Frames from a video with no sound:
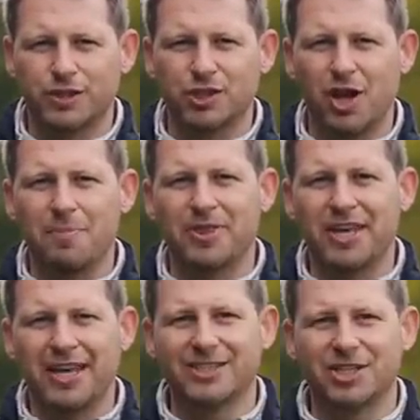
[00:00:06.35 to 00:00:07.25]
the type of
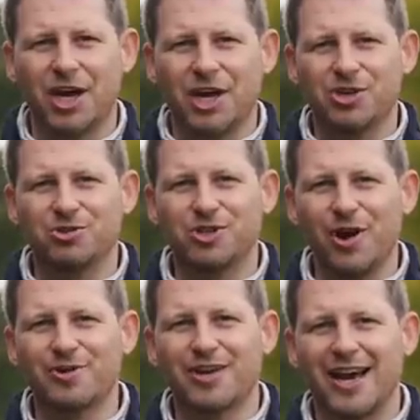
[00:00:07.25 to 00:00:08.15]
things you
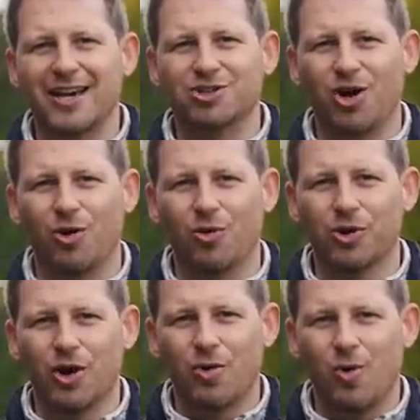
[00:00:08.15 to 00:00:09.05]
don't get told
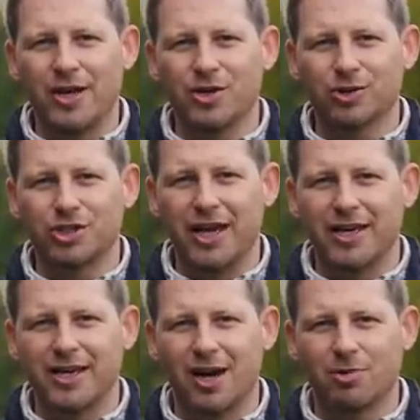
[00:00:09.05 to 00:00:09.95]
when you're
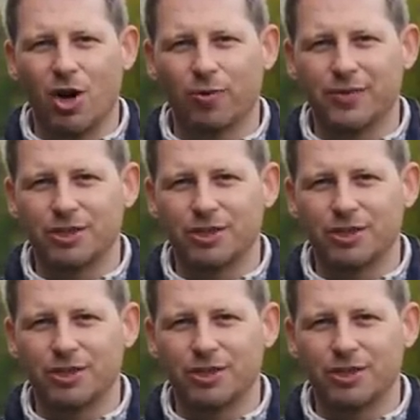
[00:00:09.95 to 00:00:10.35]
taking up golf.